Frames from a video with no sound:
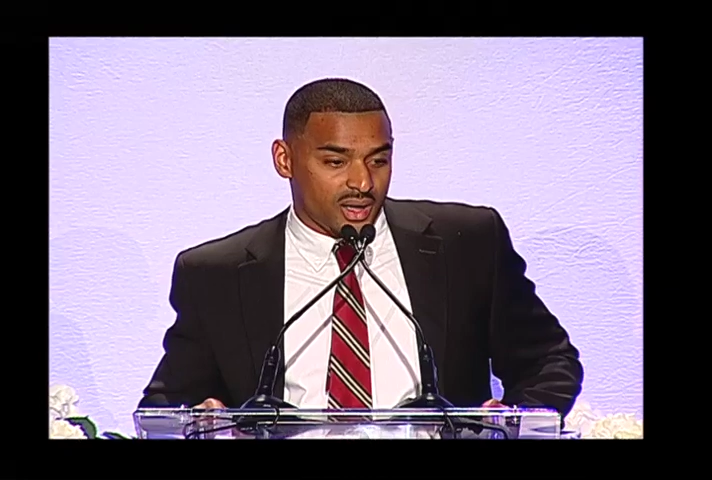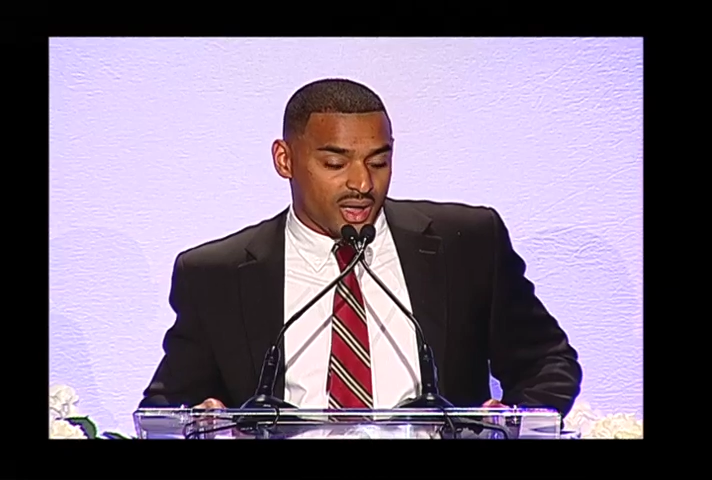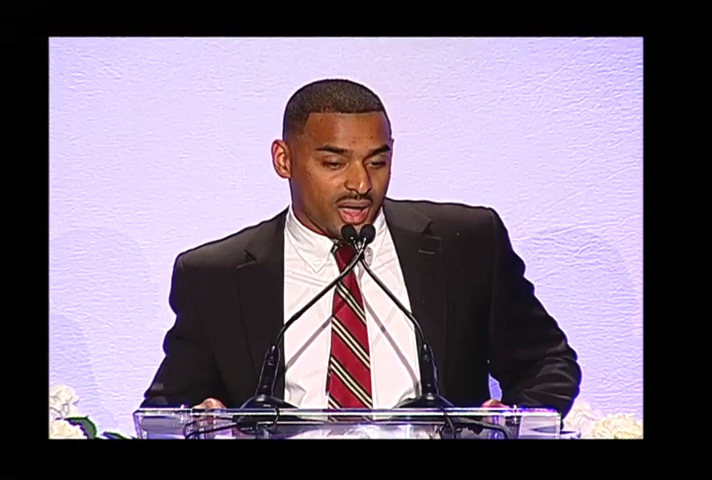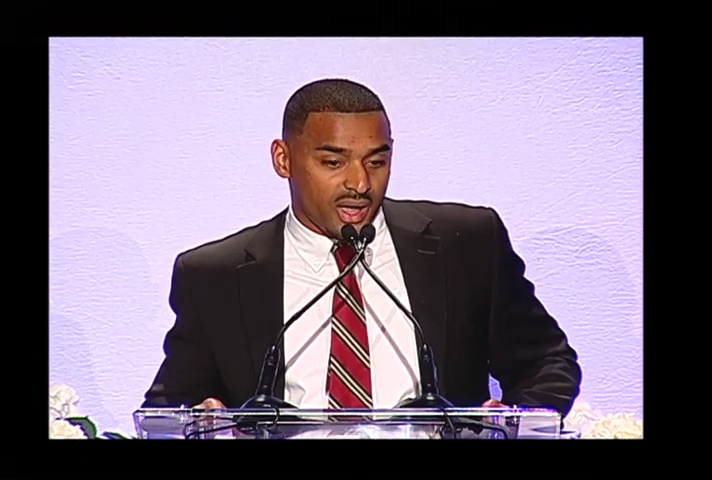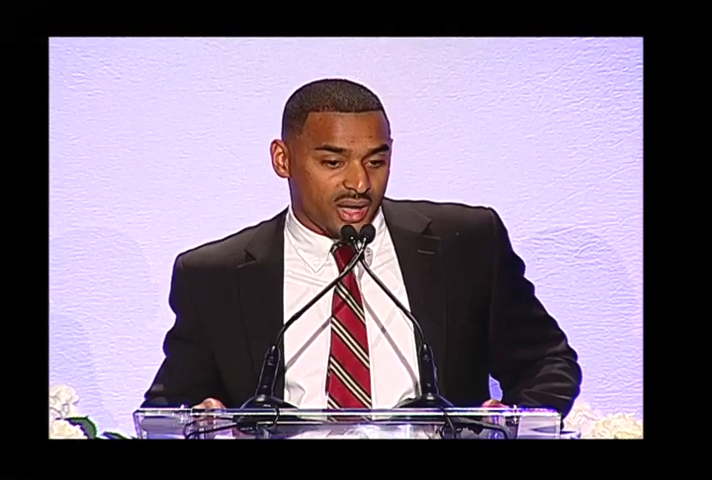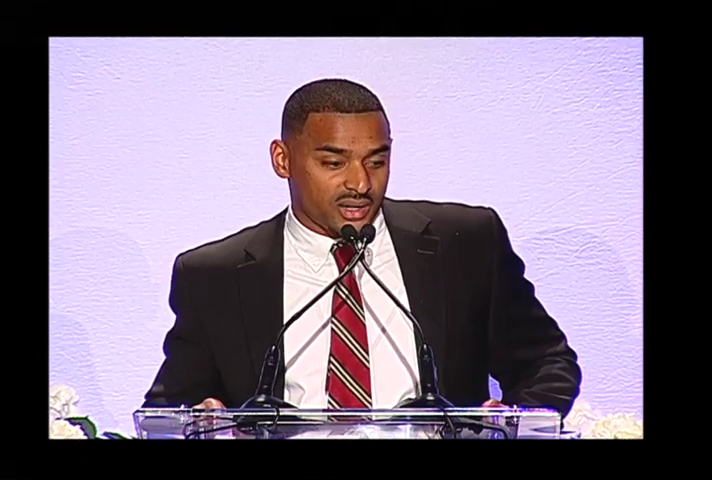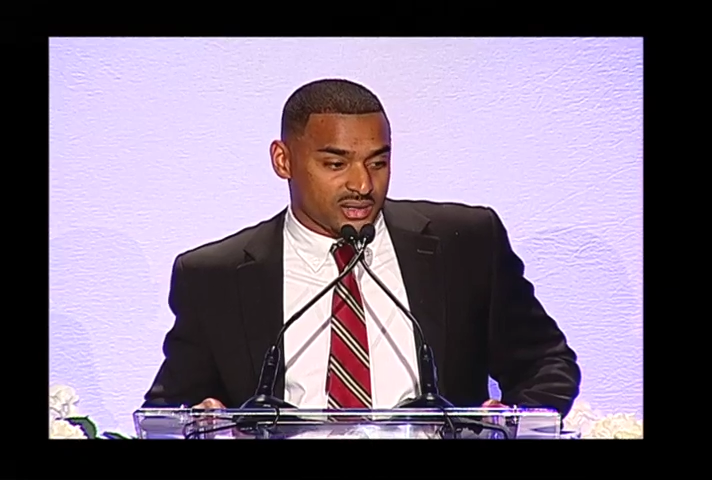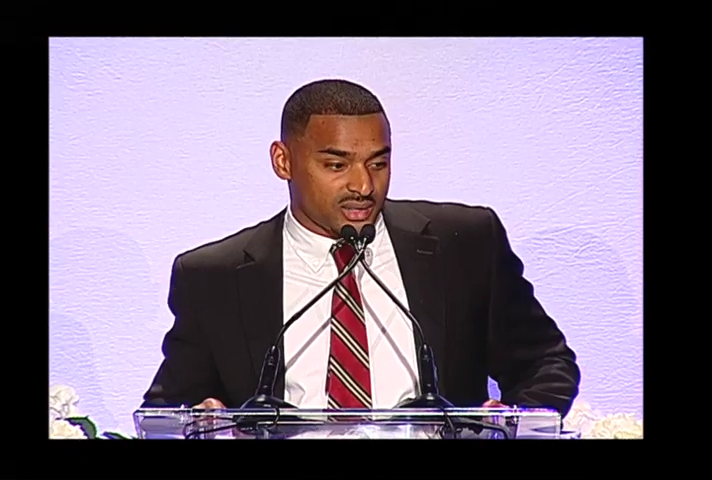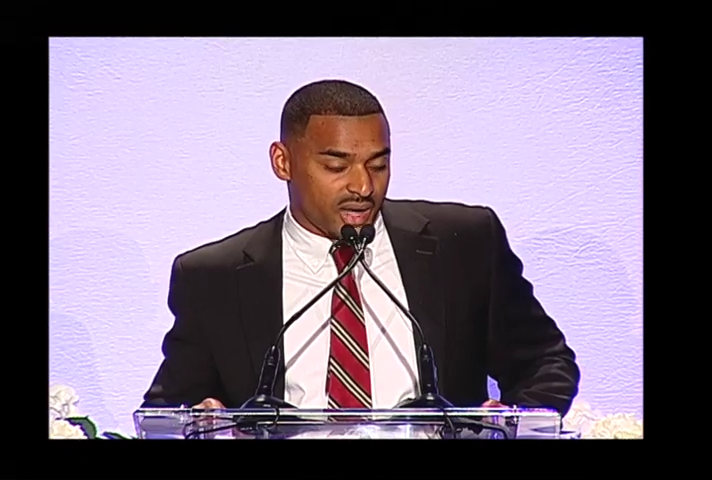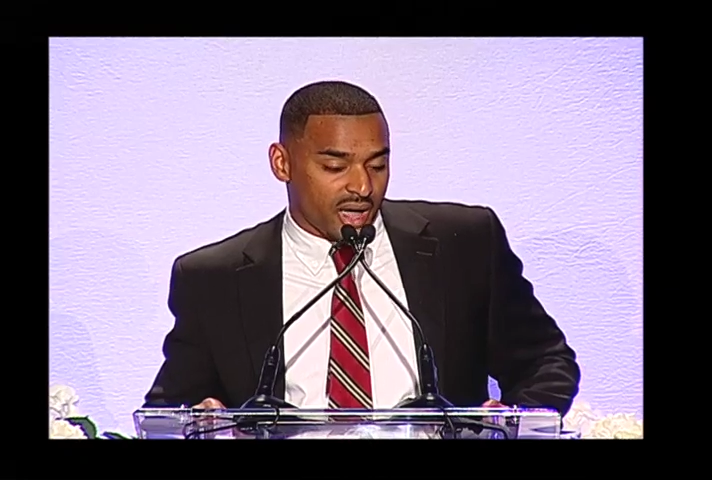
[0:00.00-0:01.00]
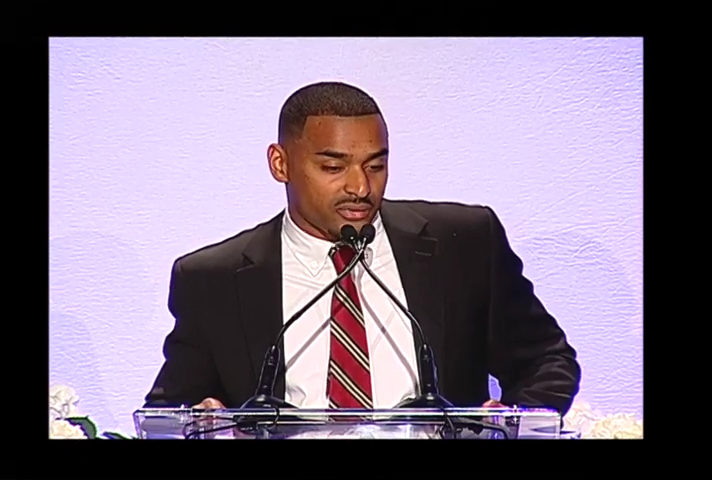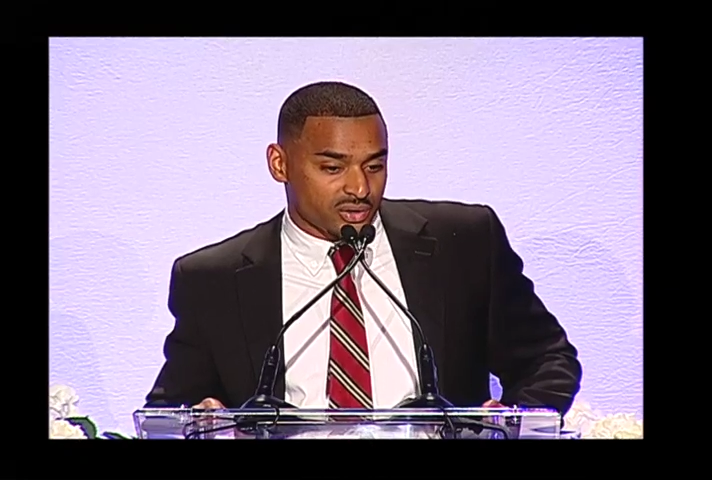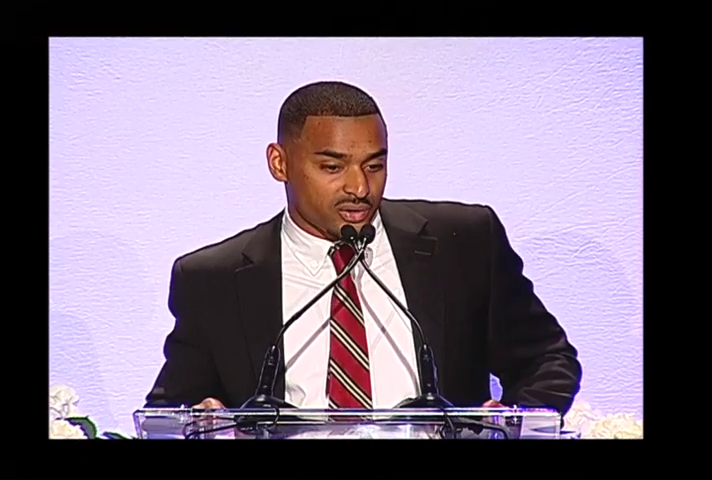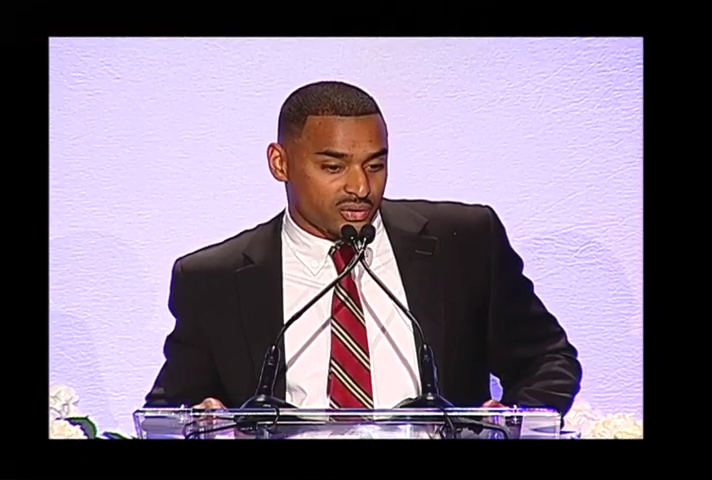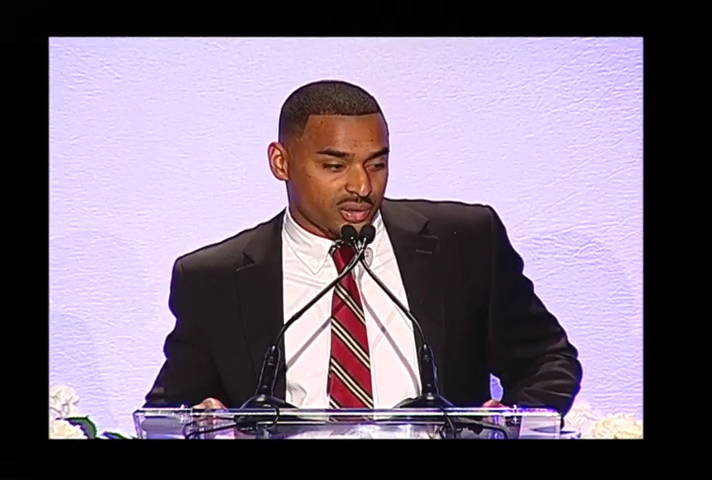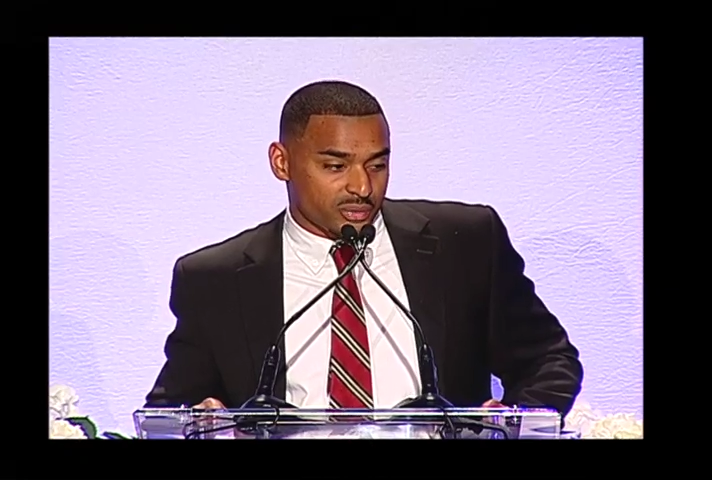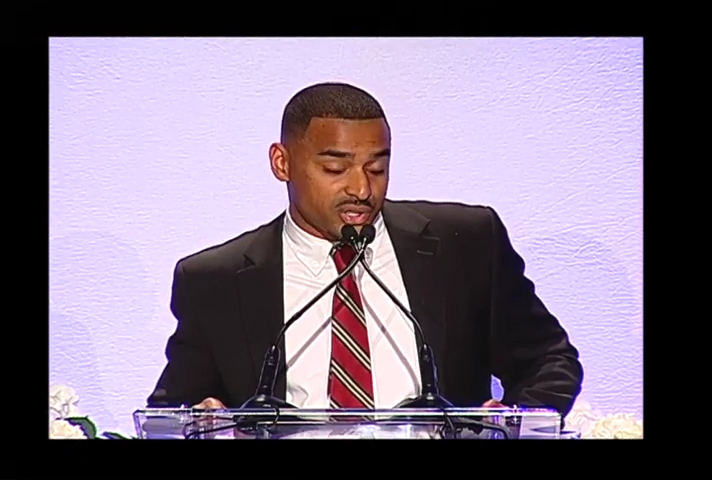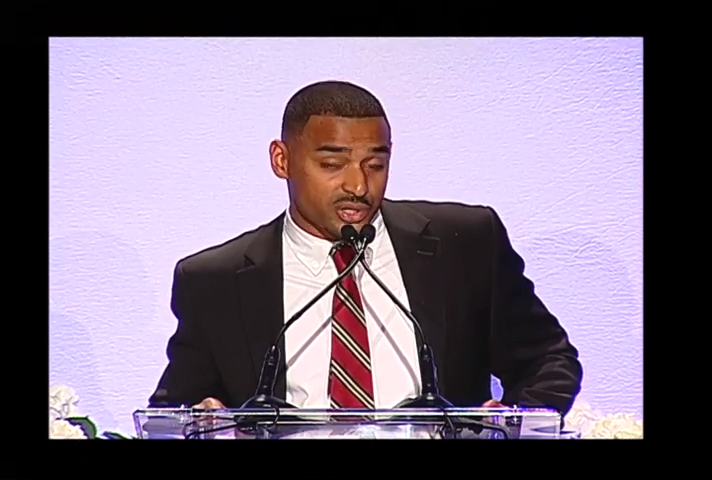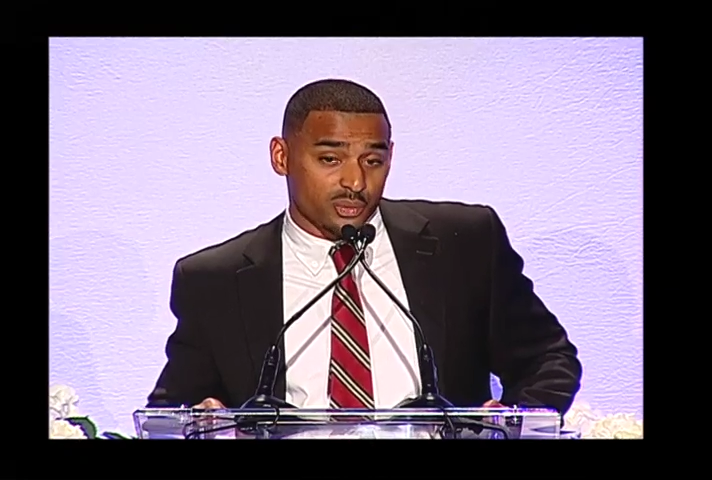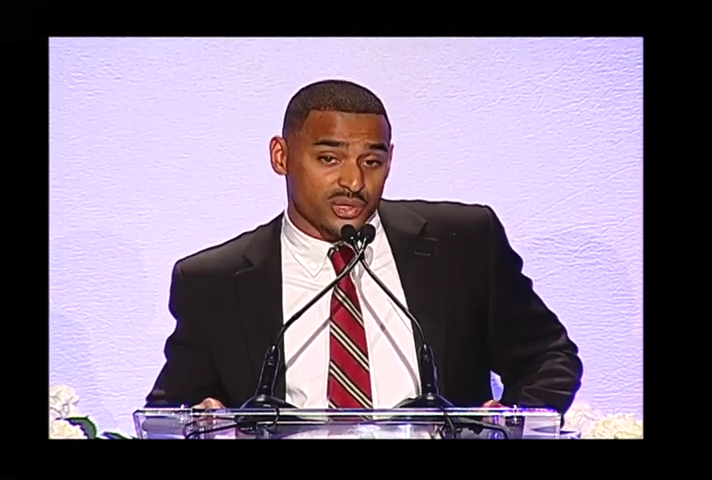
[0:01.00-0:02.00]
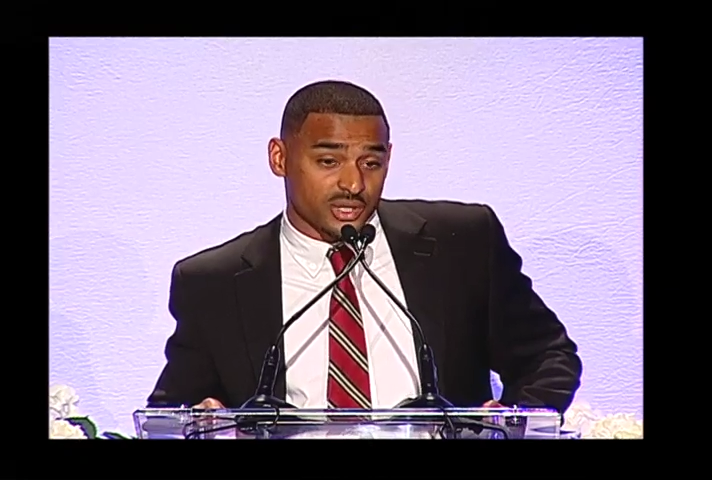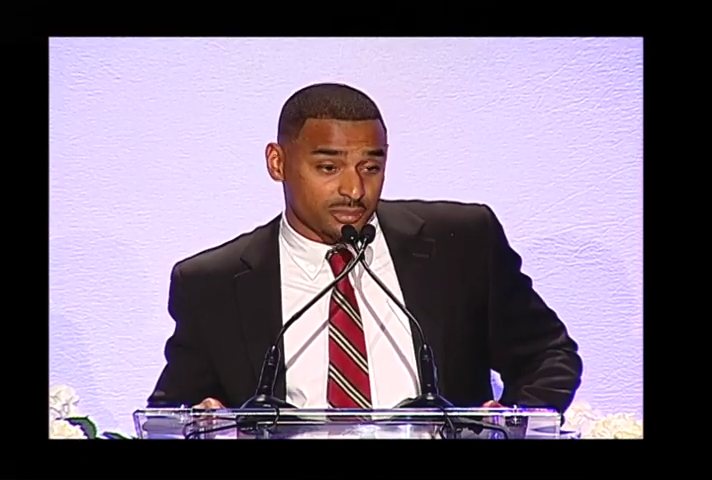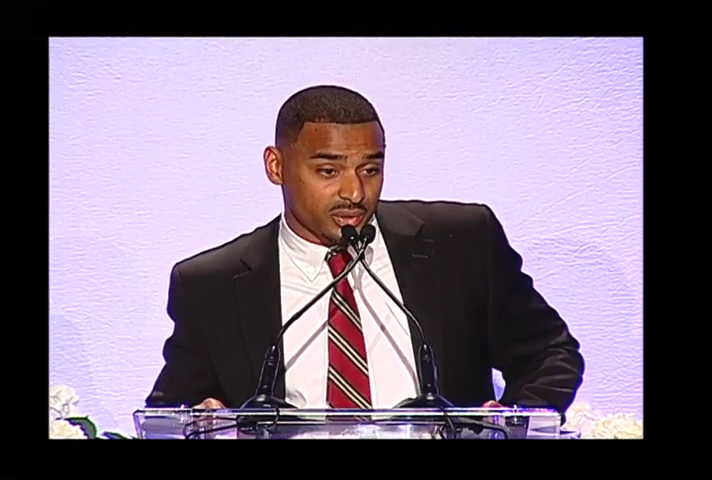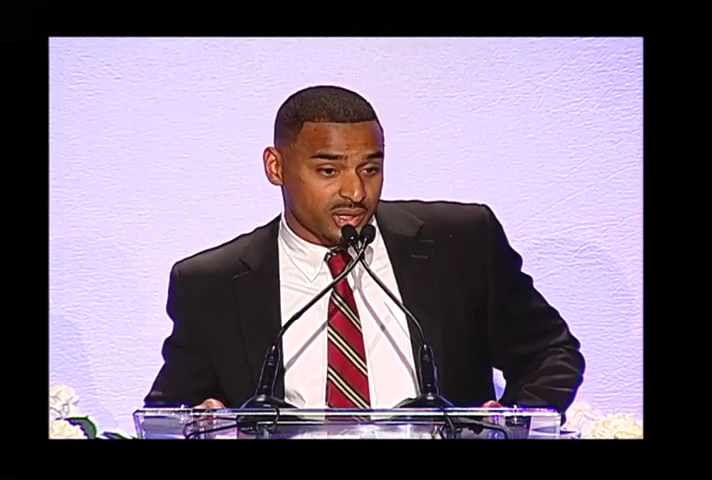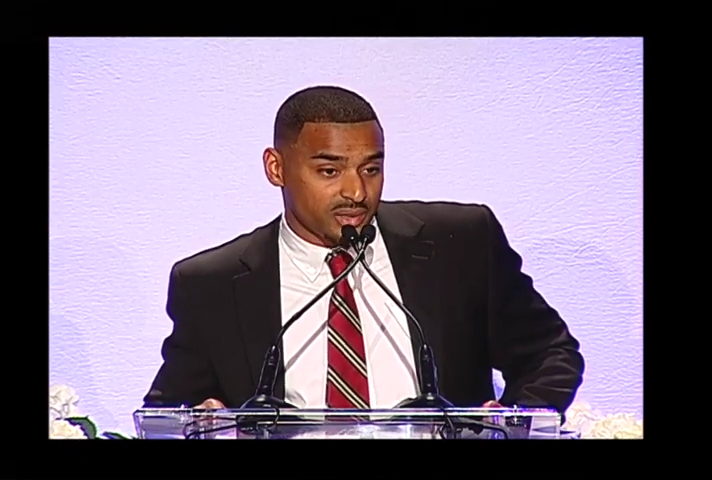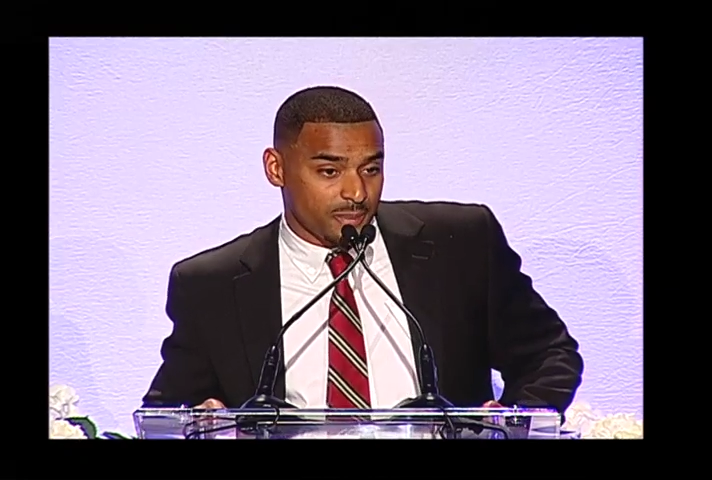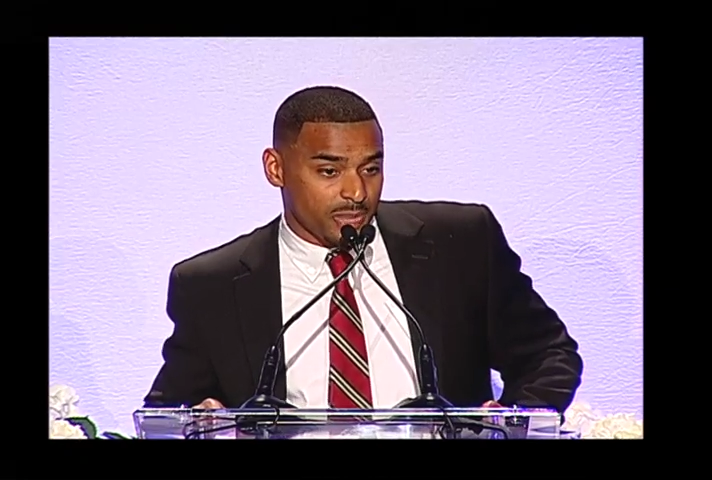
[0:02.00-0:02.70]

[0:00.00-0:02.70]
And after the procedure was complete,